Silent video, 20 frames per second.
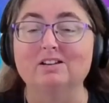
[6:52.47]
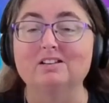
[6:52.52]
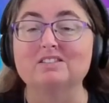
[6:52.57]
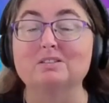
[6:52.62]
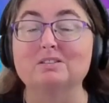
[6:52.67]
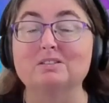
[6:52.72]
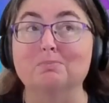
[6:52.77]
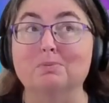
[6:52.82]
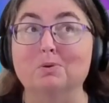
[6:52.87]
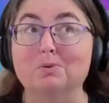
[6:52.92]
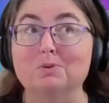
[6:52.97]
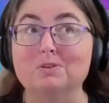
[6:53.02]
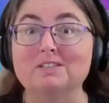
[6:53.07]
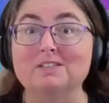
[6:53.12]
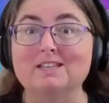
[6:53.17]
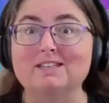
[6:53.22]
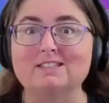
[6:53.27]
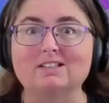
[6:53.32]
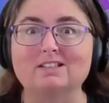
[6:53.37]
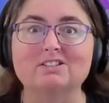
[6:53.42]

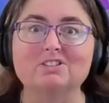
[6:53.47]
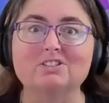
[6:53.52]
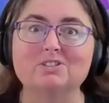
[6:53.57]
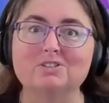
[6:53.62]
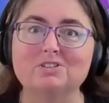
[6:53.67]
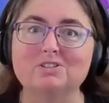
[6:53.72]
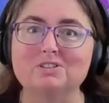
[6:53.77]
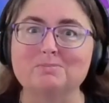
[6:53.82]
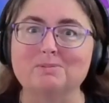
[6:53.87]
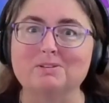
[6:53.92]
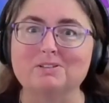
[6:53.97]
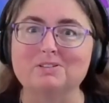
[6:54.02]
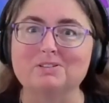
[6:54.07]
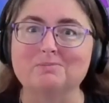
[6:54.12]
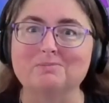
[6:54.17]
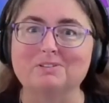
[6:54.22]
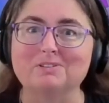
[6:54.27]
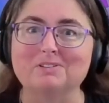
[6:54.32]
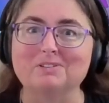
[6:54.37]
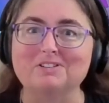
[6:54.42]
Support desk, I should use my
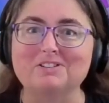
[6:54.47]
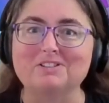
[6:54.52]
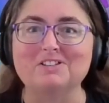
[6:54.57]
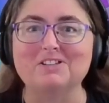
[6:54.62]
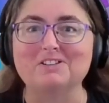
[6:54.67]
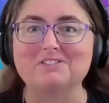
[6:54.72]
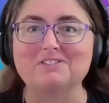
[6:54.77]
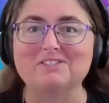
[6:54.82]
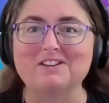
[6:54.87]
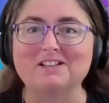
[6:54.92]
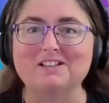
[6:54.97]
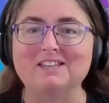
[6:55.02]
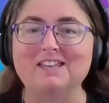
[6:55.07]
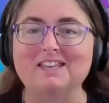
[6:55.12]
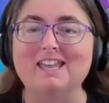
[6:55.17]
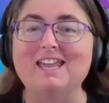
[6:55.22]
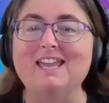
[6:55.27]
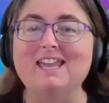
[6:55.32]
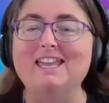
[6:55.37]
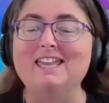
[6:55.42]
terminology
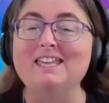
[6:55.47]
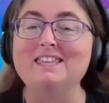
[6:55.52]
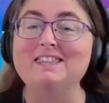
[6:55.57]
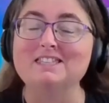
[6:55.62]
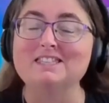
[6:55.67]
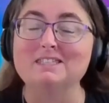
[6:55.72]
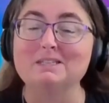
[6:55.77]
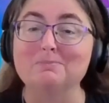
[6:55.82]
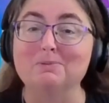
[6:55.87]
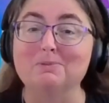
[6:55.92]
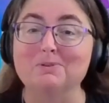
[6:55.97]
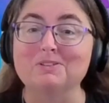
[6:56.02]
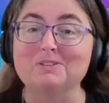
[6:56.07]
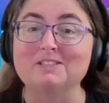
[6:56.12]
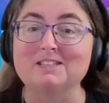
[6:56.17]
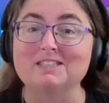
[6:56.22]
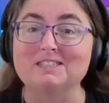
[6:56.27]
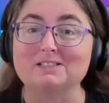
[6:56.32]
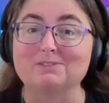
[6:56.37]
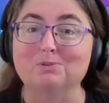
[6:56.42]
correctly, in the
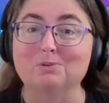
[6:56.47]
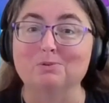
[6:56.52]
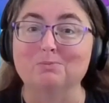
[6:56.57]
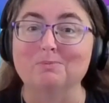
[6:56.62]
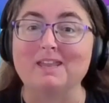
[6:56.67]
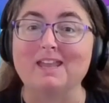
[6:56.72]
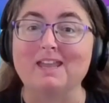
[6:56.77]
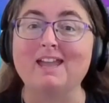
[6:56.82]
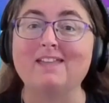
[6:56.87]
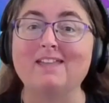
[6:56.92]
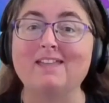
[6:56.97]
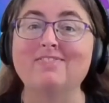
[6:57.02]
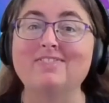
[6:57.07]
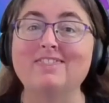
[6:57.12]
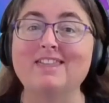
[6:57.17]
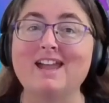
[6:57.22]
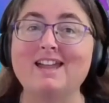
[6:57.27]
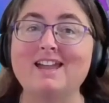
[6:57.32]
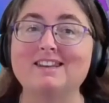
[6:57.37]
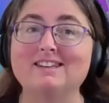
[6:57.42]
support desk for me.
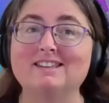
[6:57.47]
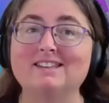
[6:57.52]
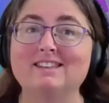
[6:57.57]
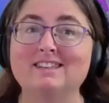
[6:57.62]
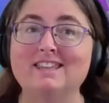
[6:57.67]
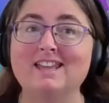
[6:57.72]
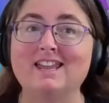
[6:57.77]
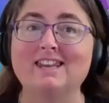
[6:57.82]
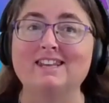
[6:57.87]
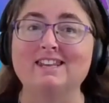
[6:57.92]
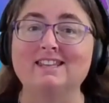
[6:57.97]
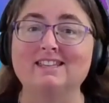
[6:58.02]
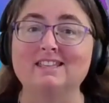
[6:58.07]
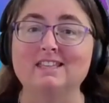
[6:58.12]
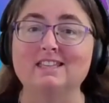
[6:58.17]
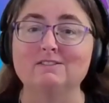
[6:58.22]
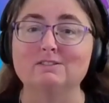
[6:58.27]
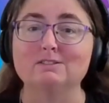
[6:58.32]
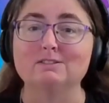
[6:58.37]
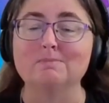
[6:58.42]
And that then
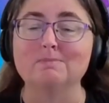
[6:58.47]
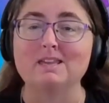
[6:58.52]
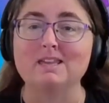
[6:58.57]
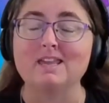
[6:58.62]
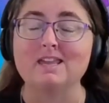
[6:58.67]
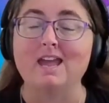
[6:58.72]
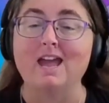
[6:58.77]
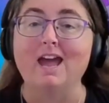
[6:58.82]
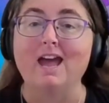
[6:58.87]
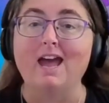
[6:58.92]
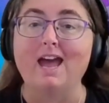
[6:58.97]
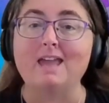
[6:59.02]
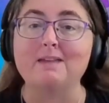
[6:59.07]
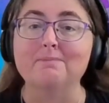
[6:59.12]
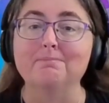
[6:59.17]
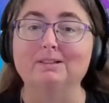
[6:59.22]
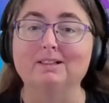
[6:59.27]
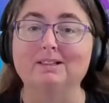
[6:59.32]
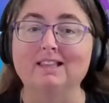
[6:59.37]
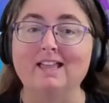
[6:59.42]
gives me
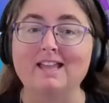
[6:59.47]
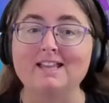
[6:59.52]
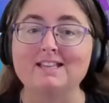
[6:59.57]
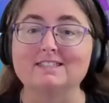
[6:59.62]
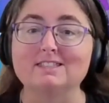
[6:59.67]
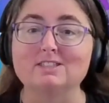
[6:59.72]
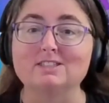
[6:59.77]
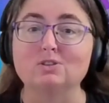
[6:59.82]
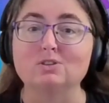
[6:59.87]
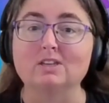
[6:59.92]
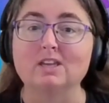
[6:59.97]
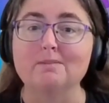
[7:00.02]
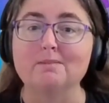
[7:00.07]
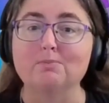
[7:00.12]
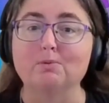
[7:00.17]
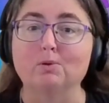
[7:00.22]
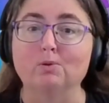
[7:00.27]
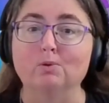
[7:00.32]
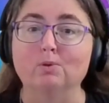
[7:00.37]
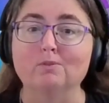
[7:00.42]
a place to
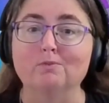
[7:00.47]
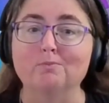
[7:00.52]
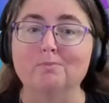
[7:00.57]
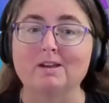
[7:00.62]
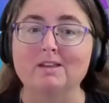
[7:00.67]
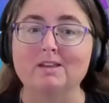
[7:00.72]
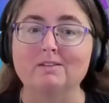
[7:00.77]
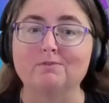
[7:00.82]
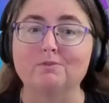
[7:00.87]
keep all of my